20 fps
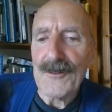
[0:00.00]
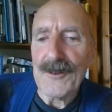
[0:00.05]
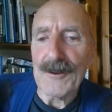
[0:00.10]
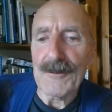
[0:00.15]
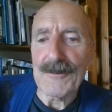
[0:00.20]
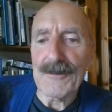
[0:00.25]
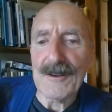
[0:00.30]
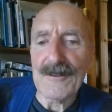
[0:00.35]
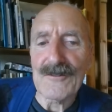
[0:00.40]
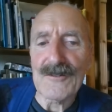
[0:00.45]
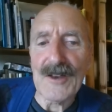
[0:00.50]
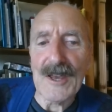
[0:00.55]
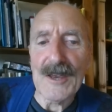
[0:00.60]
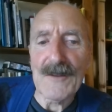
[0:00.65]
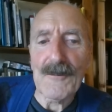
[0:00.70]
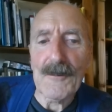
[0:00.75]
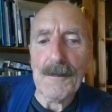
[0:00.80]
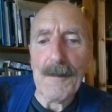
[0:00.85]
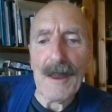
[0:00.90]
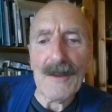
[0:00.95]
Do you think she
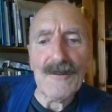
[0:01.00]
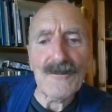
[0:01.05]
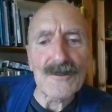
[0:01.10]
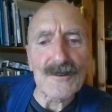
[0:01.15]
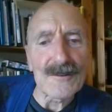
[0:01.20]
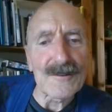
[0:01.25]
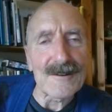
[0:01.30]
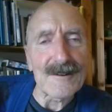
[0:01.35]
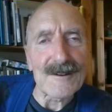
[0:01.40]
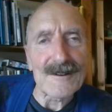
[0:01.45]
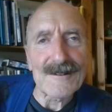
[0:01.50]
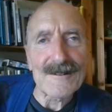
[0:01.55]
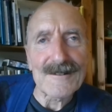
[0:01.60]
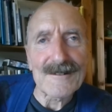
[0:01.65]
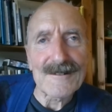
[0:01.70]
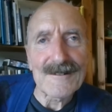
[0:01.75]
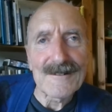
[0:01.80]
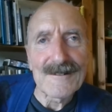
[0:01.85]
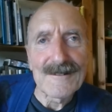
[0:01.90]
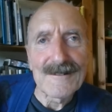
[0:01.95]
even mentioned
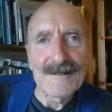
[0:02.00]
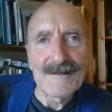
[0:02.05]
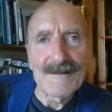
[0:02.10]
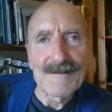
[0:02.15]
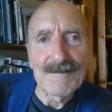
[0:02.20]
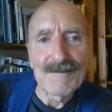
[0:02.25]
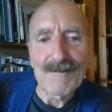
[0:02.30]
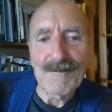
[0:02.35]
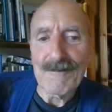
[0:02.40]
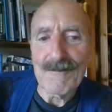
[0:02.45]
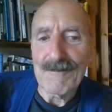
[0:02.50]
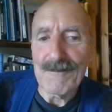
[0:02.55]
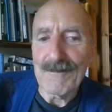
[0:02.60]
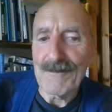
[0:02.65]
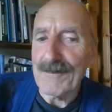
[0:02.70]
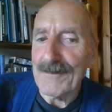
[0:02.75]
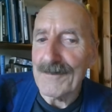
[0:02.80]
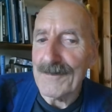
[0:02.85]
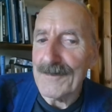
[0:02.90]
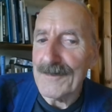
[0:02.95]
it?
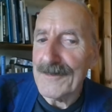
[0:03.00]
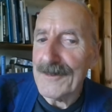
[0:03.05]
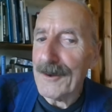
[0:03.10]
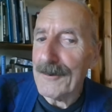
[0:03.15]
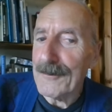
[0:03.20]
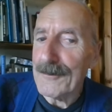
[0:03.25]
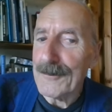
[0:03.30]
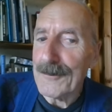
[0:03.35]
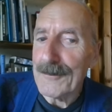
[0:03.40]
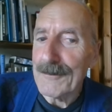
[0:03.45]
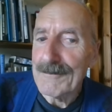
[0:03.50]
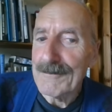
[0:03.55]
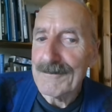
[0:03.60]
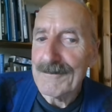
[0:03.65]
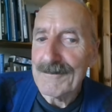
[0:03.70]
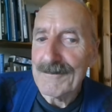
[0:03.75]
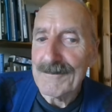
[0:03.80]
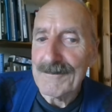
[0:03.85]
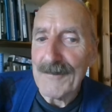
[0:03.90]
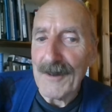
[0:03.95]
No,
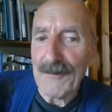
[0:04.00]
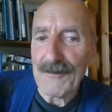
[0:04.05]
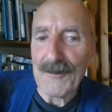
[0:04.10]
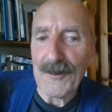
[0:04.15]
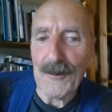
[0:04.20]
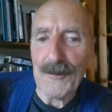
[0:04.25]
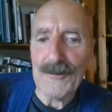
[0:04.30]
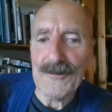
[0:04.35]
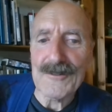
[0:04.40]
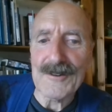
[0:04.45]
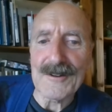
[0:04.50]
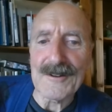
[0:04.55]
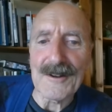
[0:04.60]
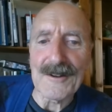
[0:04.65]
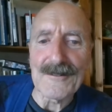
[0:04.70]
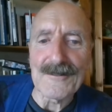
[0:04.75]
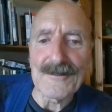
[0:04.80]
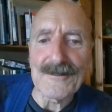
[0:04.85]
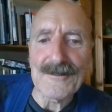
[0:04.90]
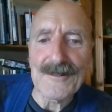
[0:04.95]
of course she
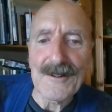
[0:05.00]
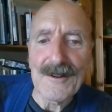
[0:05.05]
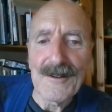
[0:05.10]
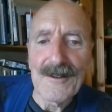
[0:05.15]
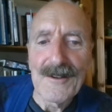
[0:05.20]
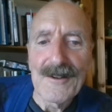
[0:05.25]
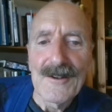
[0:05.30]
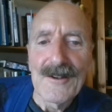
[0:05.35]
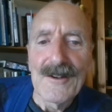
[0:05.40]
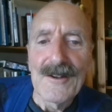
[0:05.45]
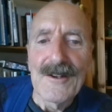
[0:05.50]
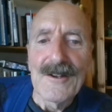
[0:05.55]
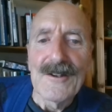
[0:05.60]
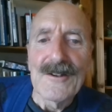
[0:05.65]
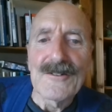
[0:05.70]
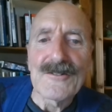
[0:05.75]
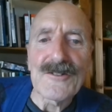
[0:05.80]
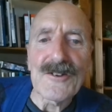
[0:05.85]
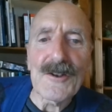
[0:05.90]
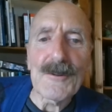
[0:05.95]
didn't.
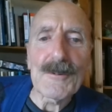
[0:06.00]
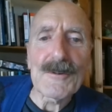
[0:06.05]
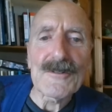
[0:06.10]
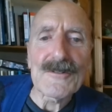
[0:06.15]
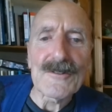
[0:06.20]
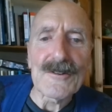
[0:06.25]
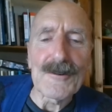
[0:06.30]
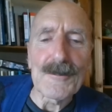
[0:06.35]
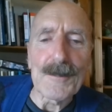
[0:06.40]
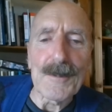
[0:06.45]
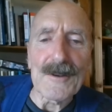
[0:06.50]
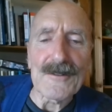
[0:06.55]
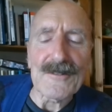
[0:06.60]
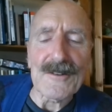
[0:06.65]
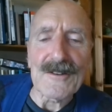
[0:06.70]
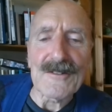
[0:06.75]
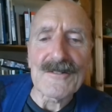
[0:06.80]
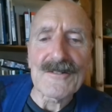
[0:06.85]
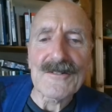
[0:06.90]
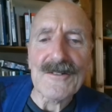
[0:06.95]
She was too
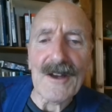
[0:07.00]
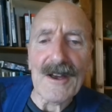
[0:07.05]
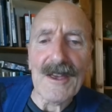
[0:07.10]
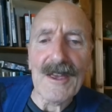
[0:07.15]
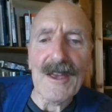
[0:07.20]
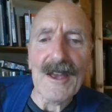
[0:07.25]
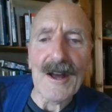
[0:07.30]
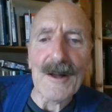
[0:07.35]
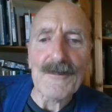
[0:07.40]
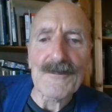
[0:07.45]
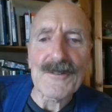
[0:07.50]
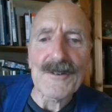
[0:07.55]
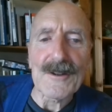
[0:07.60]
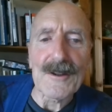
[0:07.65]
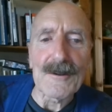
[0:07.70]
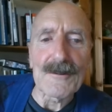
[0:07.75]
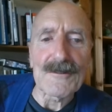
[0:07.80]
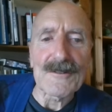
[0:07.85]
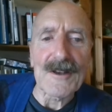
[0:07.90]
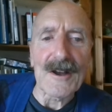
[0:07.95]
busy sucking up to
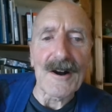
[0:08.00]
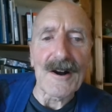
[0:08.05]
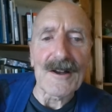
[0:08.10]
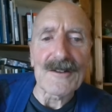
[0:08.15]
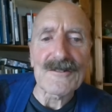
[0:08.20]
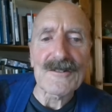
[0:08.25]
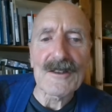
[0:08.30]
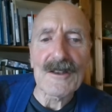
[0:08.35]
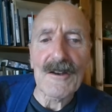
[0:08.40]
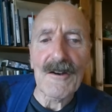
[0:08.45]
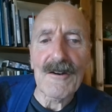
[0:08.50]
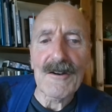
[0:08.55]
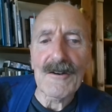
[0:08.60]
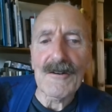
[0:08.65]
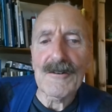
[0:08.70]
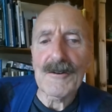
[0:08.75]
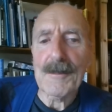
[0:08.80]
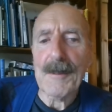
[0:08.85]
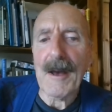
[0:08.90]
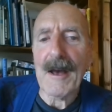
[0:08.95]
those guys and
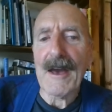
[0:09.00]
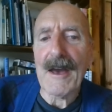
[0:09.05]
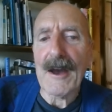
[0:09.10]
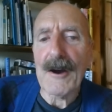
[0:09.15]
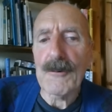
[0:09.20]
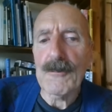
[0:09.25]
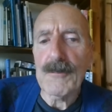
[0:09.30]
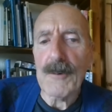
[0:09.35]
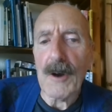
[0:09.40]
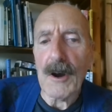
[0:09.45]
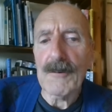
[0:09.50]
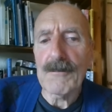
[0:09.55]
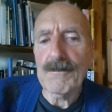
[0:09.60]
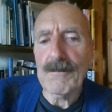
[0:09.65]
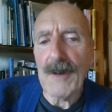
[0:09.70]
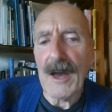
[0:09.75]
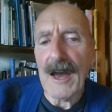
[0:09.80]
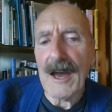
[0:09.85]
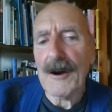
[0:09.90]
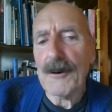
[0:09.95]
going on about
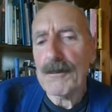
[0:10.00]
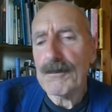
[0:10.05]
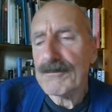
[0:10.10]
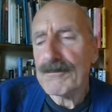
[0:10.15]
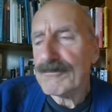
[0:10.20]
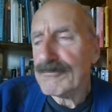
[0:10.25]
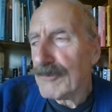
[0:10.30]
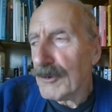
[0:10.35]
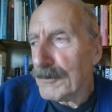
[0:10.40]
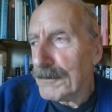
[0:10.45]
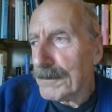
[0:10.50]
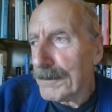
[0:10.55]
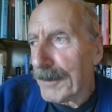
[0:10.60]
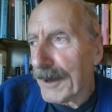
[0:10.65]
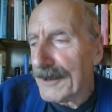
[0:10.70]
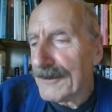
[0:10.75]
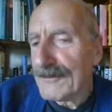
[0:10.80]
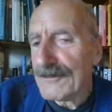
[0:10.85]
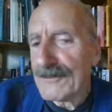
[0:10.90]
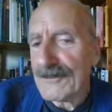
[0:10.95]
how
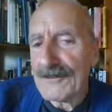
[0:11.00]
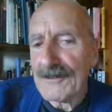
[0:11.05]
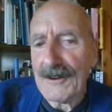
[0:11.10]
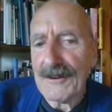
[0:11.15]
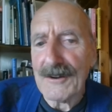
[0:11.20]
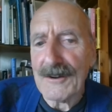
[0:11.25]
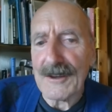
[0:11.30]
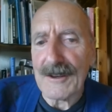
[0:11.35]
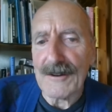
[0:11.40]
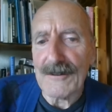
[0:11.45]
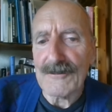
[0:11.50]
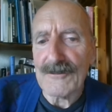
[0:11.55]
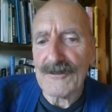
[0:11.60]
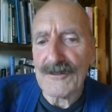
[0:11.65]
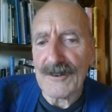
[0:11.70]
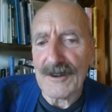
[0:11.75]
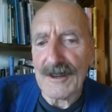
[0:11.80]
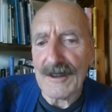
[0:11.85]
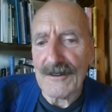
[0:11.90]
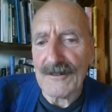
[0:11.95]
pro-Palestinian
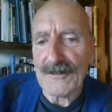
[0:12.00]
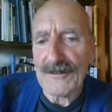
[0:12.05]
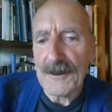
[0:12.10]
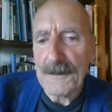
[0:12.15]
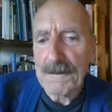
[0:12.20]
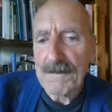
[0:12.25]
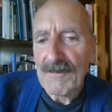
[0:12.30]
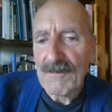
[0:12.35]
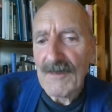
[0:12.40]
she is